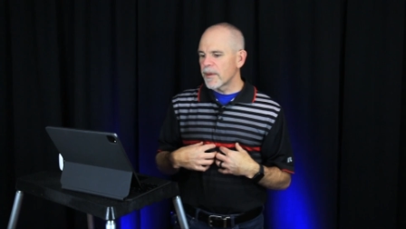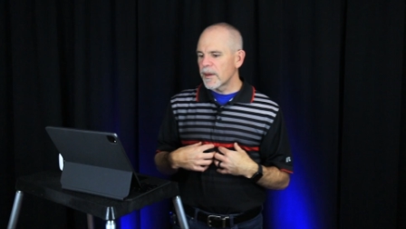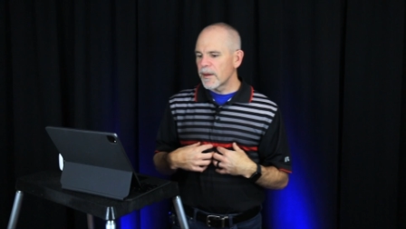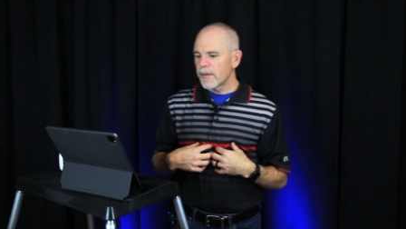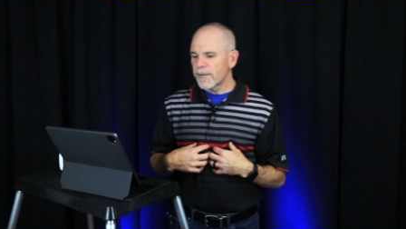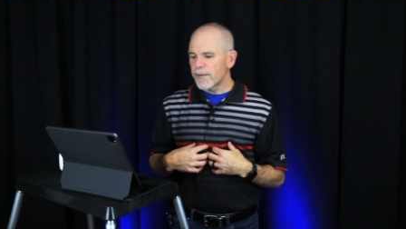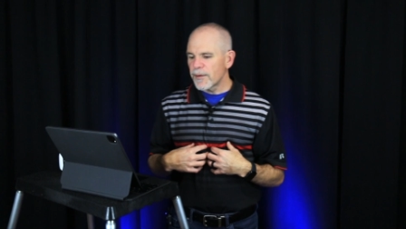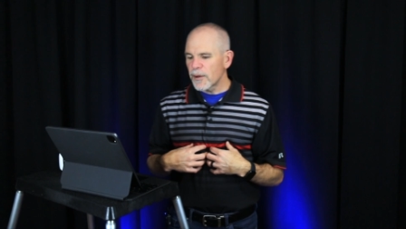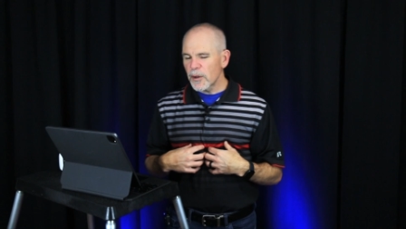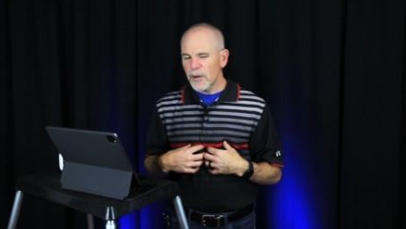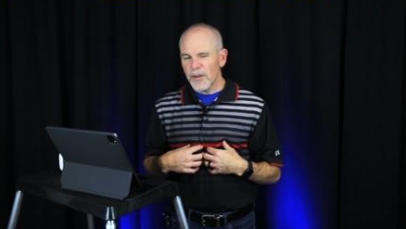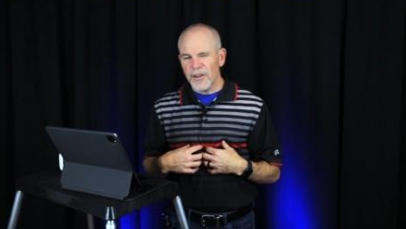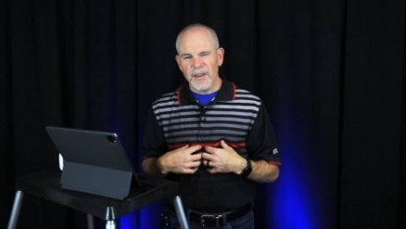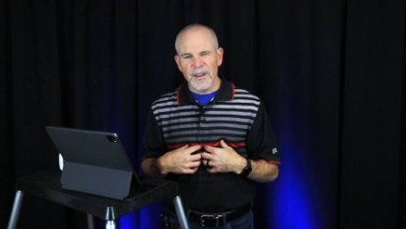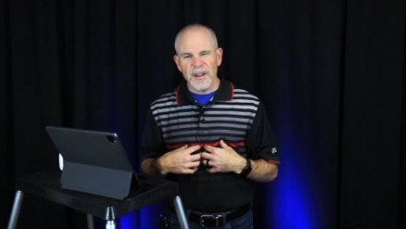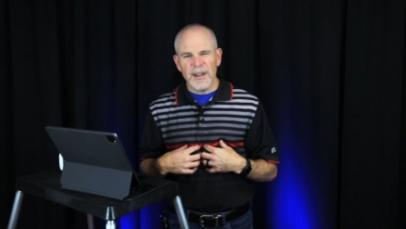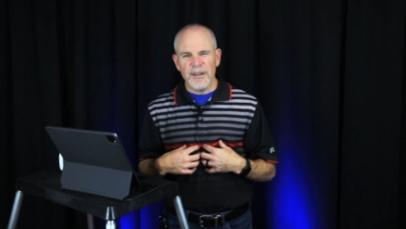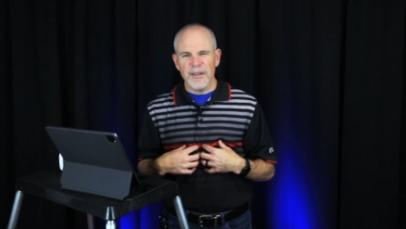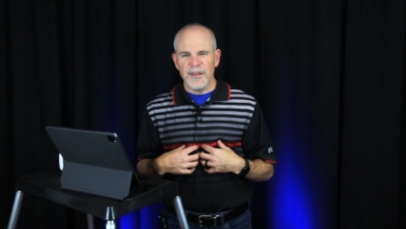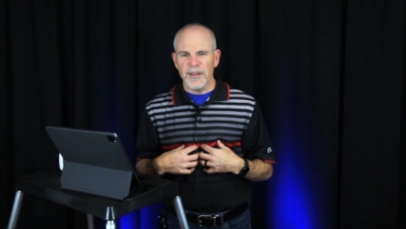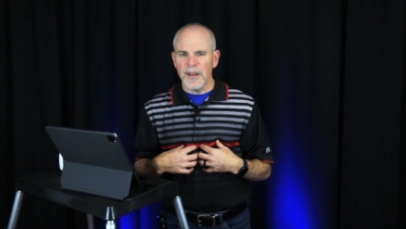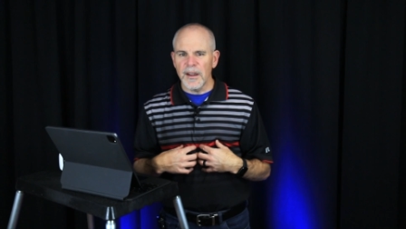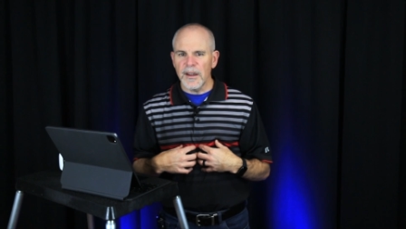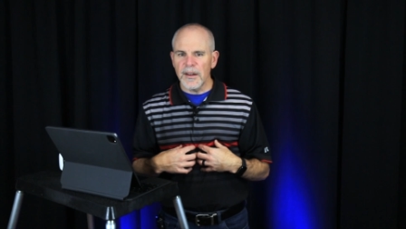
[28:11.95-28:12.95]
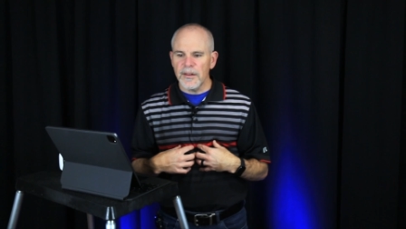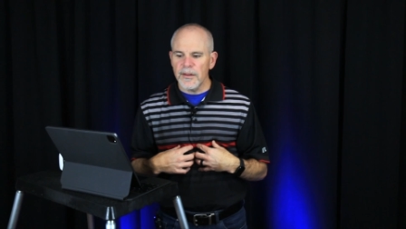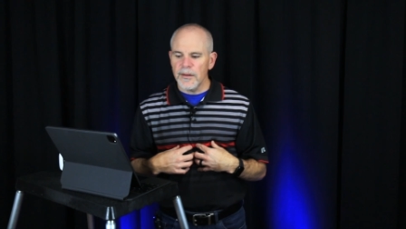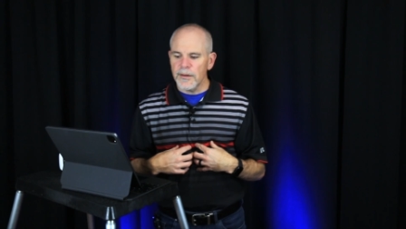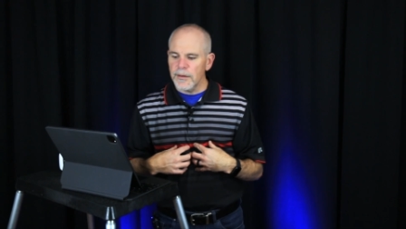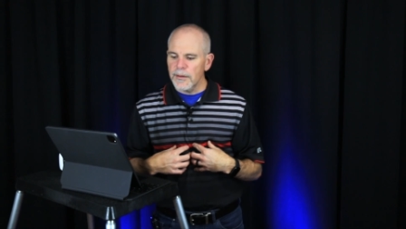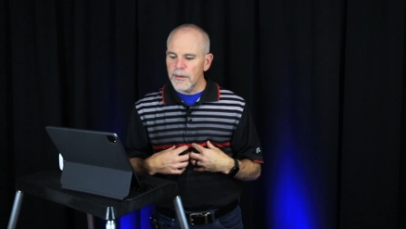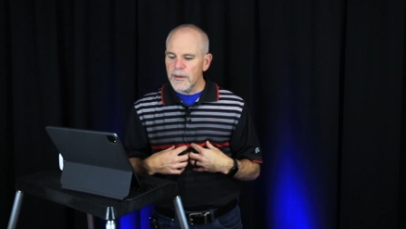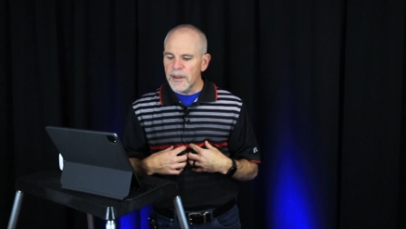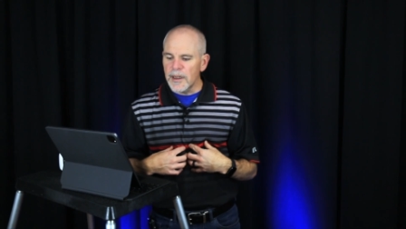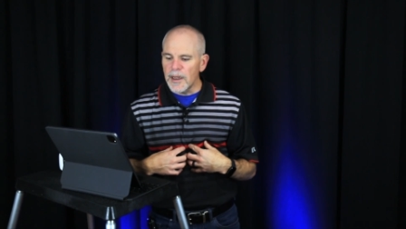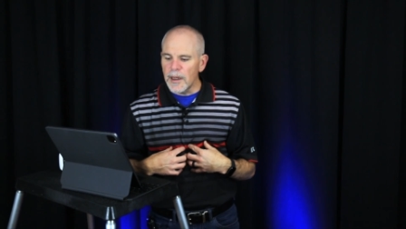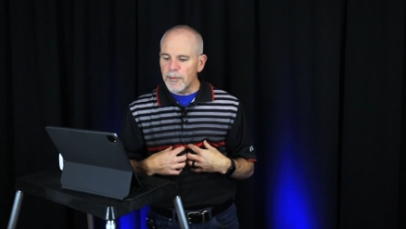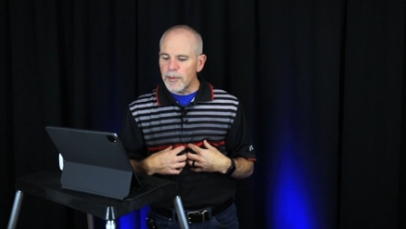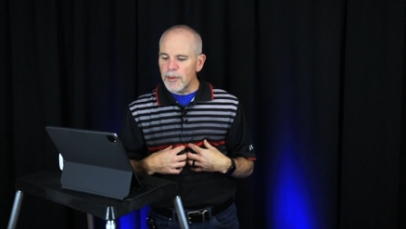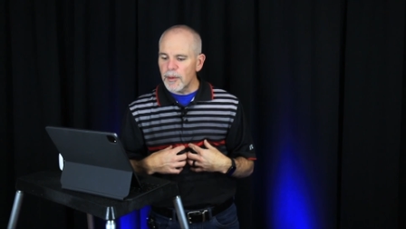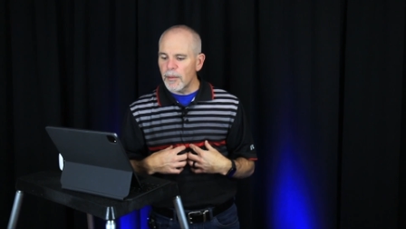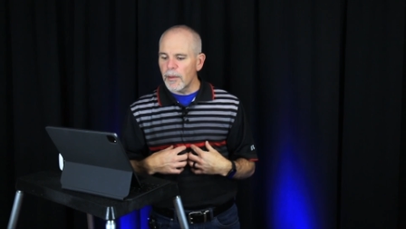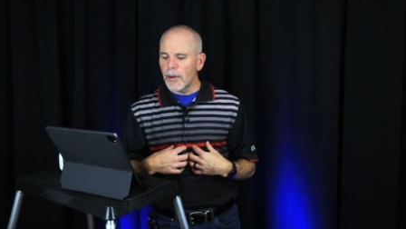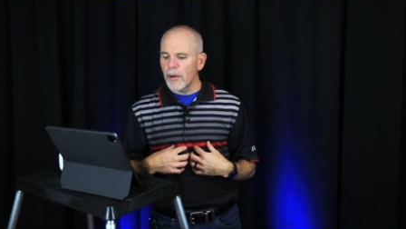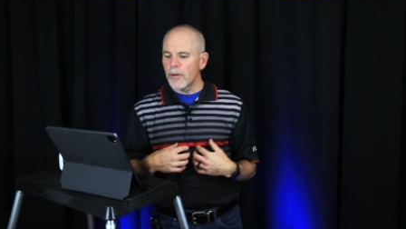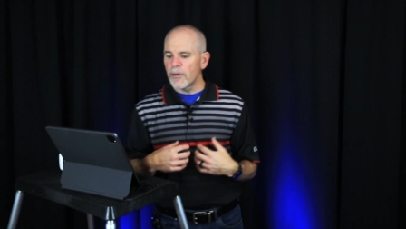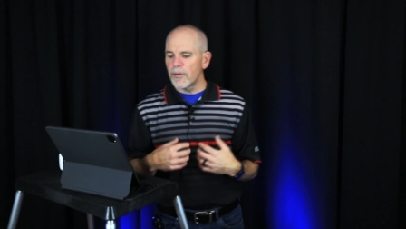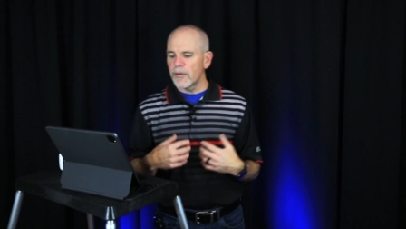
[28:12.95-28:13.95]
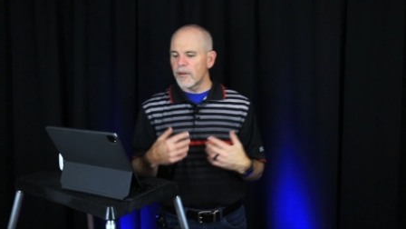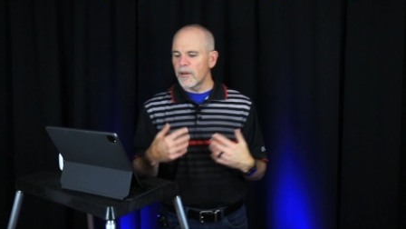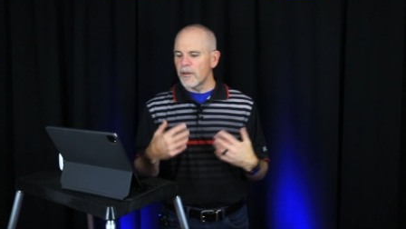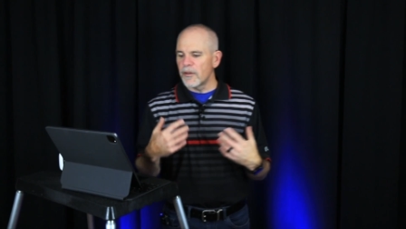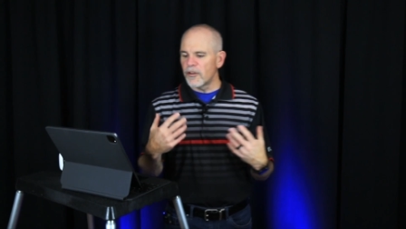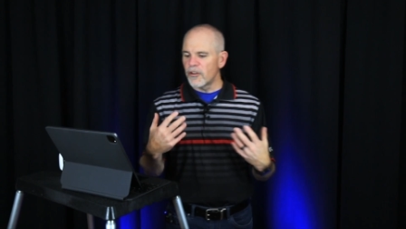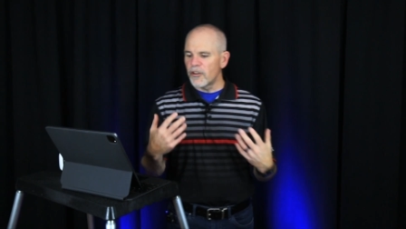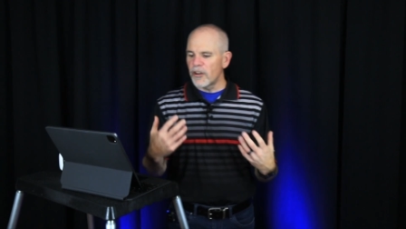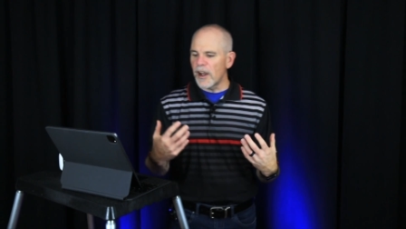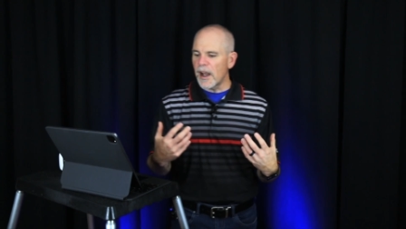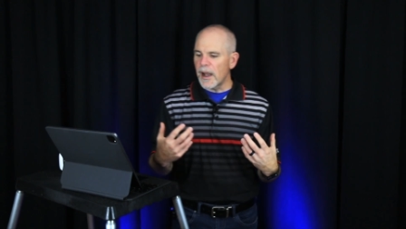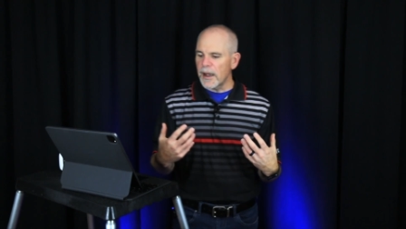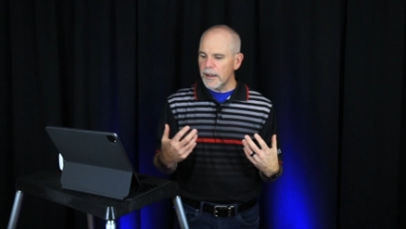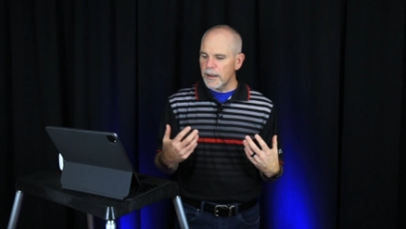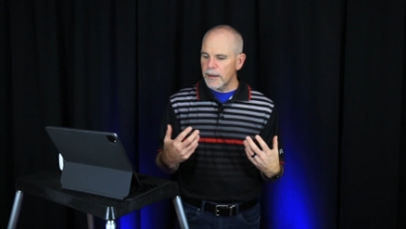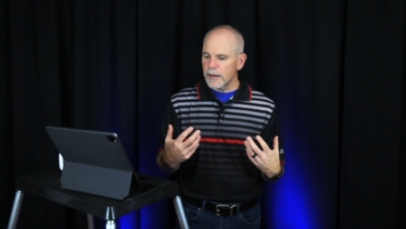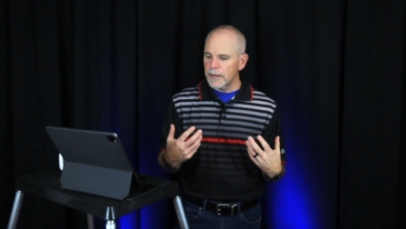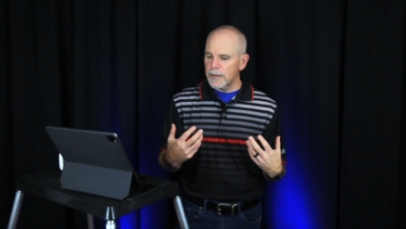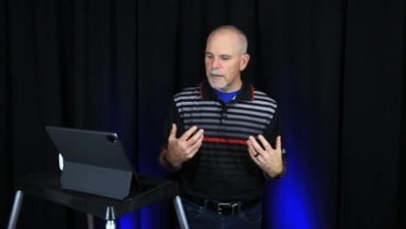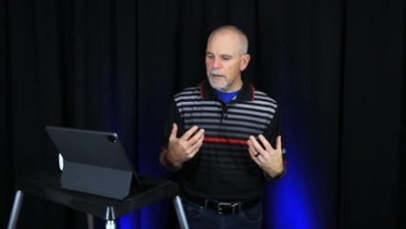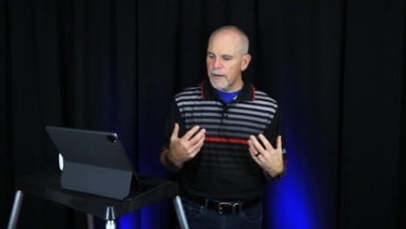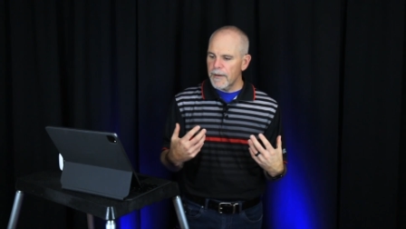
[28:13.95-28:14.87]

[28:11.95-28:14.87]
The first thing is this keep your motives in check